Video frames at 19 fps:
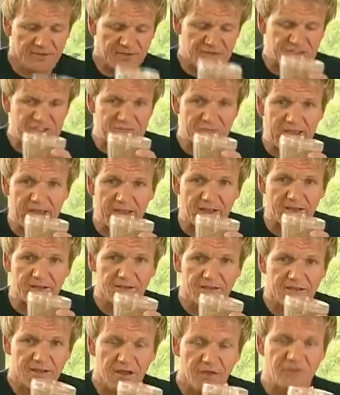the smell
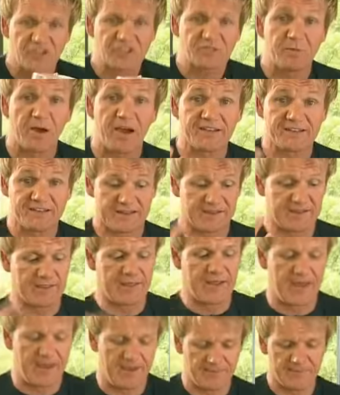of the spice in
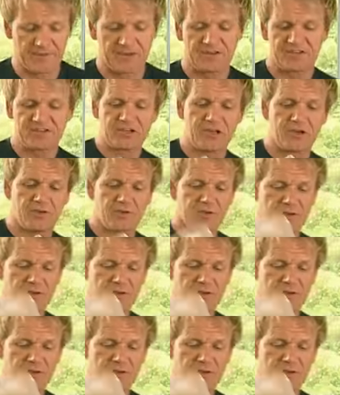there. So,